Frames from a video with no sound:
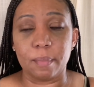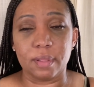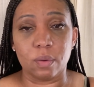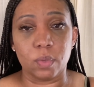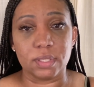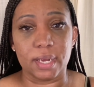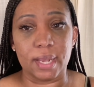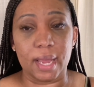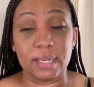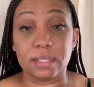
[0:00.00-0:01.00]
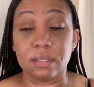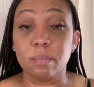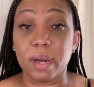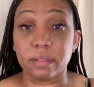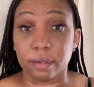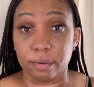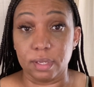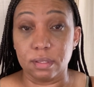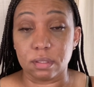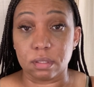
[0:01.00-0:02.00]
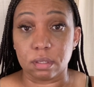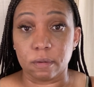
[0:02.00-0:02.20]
And then once I got into my 30s,